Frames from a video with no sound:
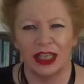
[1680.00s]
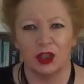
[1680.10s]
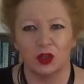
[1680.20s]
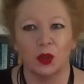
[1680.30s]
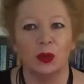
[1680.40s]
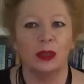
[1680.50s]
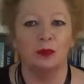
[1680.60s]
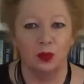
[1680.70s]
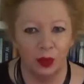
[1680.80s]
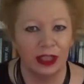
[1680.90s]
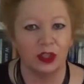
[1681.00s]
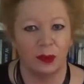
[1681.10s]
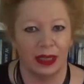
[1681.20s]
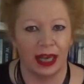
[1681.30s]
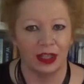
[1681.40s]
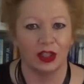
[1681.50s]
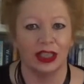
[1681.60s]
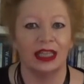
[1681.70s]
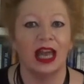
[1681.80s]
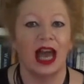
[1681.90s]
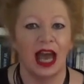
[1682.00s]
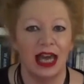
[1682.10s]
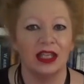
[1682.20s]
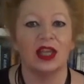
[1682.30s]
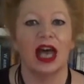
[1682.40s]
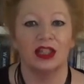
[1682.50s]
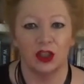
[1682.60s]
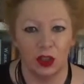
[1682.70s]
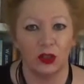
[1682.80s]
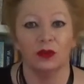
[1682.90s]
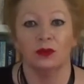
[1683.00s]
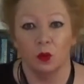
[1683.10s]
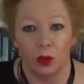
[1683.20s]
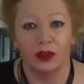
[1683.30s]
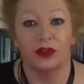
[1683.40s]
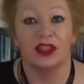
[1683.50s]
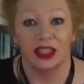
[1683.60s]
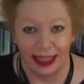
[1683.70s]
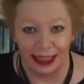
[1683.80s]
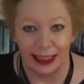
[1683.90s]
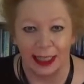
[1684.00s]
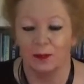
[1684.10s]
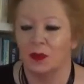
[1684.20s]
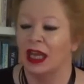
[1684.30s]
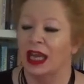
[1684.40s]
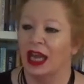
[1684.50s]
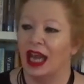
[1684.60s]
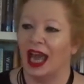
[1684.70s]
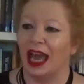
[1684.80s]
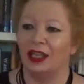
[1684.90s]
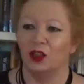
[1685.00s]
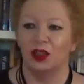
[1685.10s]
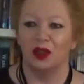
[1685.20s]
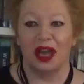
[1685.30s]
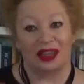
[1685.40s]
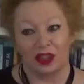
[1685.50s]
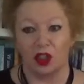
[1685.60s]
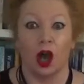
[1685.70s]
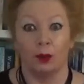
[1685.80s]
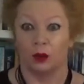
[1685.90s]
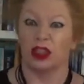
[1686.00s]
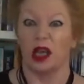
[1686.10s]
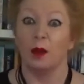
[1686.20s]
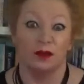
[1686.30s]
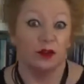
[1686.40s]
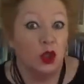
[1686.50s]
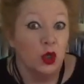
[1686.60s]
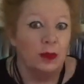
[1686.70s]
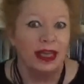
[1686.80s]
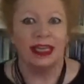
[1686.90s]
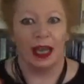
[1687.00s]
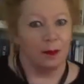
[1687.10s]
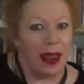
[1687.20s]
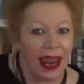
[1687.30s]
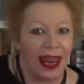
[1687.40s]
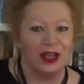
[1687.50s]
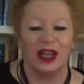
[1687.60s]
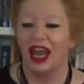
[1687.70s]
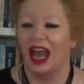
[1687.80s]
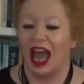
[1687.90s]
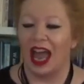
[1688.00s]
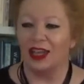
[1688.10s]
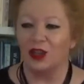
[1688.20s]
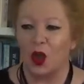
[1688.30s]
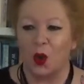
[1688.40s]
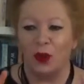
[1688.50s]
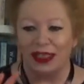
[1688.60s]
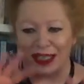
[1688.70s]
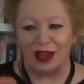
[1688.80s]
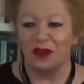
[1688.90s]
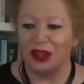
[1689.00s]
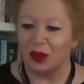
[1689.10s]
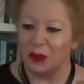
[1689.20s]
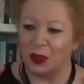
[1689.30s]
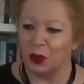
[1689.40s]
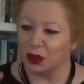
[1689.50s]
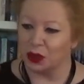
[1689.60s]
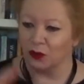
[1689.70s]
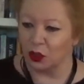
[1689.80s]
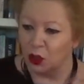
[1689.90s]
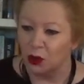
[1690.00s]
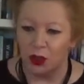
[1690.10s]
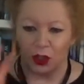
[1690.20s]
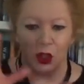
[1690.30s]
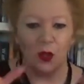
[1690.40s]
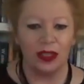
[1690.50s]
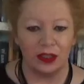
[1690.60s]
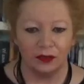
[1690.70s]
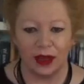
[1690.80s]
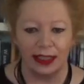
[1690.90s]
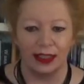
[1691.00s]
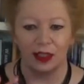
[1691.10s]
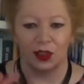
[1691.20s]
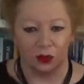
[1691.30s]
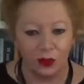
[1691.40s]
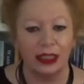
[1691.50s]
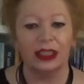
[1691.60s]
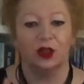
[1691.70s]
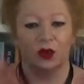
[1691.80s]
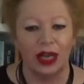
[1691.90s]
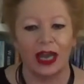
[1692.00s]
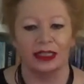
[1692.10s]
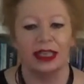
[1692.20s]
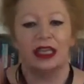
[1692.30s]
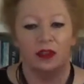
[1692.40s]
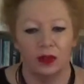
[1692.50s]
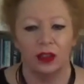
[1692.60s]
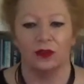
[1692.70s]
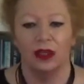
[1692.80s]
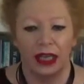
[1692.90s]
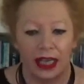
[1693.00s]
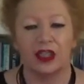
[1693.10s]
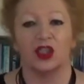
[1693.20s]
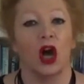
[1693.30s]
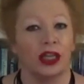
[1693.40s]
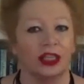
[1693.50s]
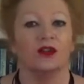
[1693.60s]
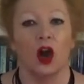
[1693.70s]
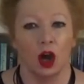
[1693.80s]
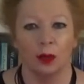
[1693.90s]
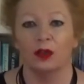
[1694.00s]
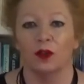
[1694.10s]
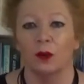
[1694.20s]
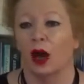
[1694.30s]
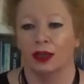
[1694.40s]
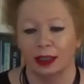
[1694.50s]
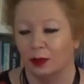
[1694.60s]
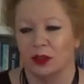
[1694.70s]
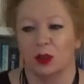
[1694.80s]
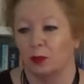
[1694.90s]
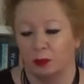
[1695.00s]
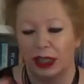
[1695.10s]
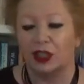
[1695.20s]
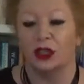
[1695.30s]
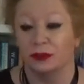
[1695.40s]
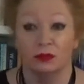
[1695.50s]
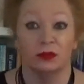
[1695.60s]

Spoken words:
his truly brilliant PhD, as a student with dyslexia. And at the time, it was the time of new media, man. And we did everything we could to sort of use the new interfaces to really create an innovative, exciting environment for Mike. And it was a pleasure